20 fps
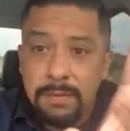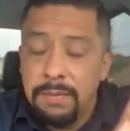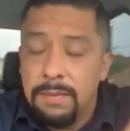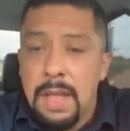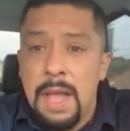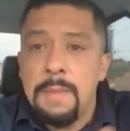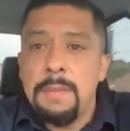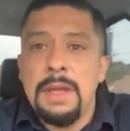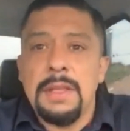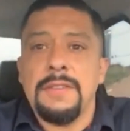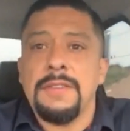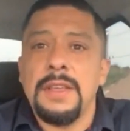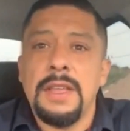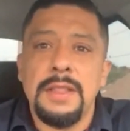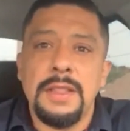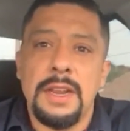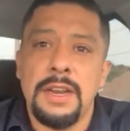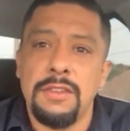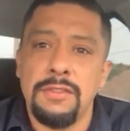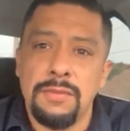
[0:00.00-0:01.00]
I'm not
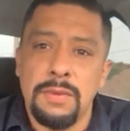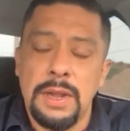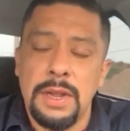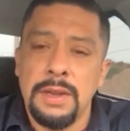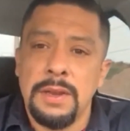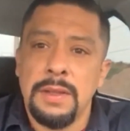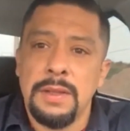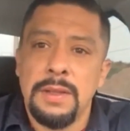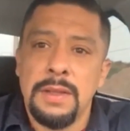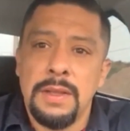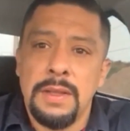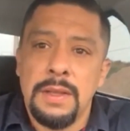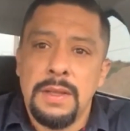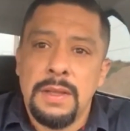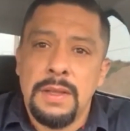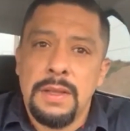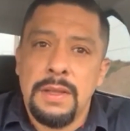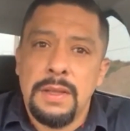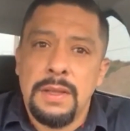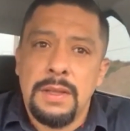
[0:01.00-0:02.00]
saying that is right.
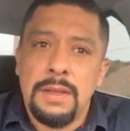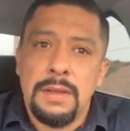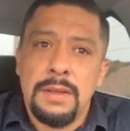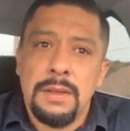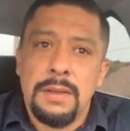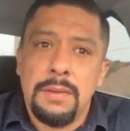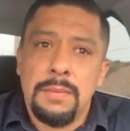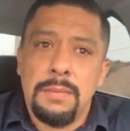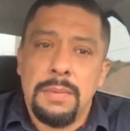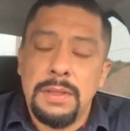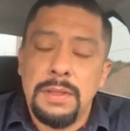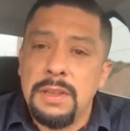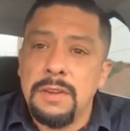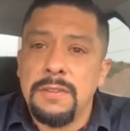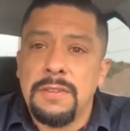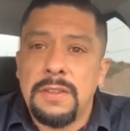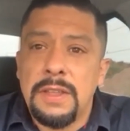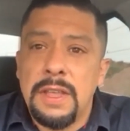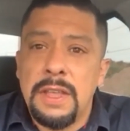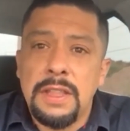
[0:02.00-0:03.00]
But they're
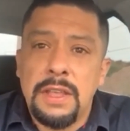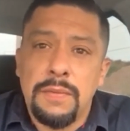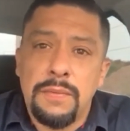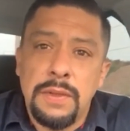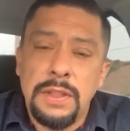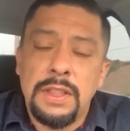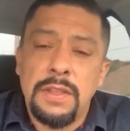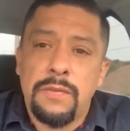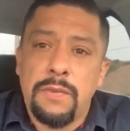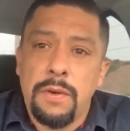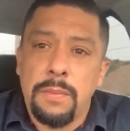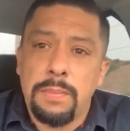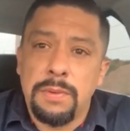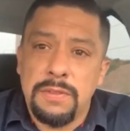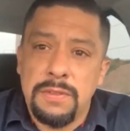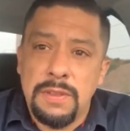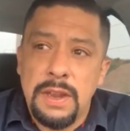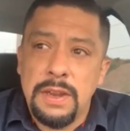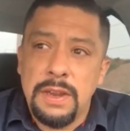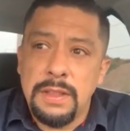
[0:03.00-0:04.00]
saying that
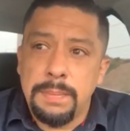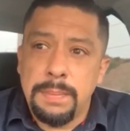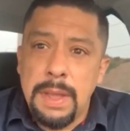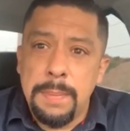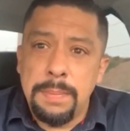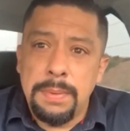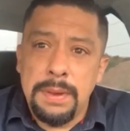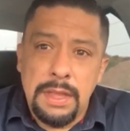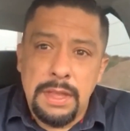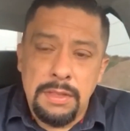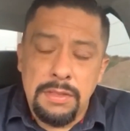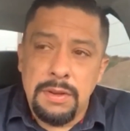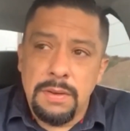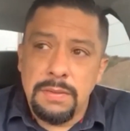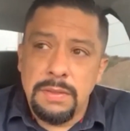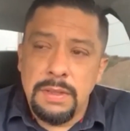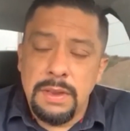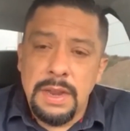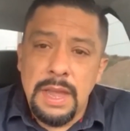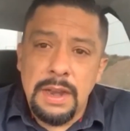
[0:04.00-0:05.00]
54% of the population
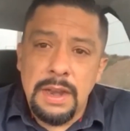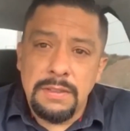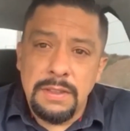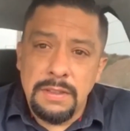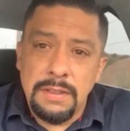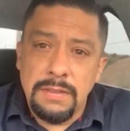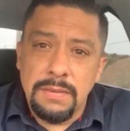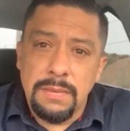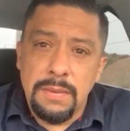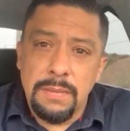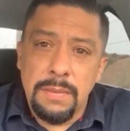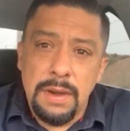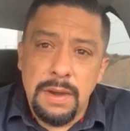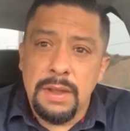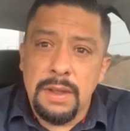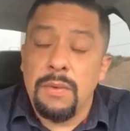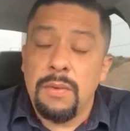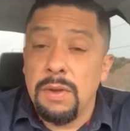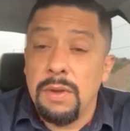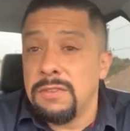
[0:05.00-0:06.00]
of the United States of
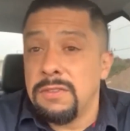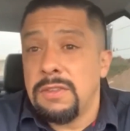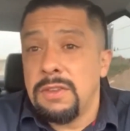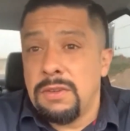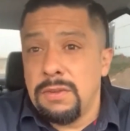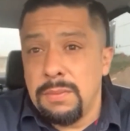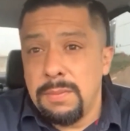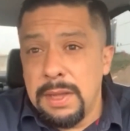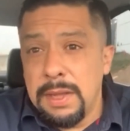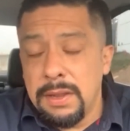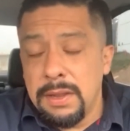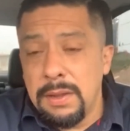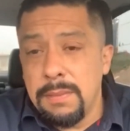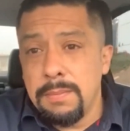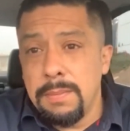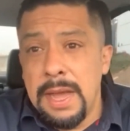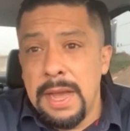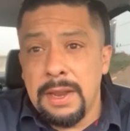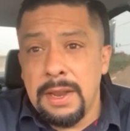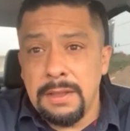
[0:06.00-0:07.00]
America wants to do mail-in
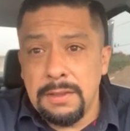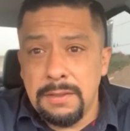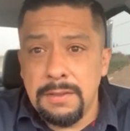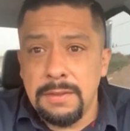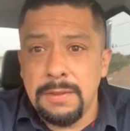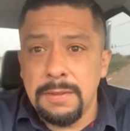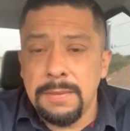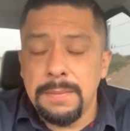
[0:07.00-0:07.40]
ballots.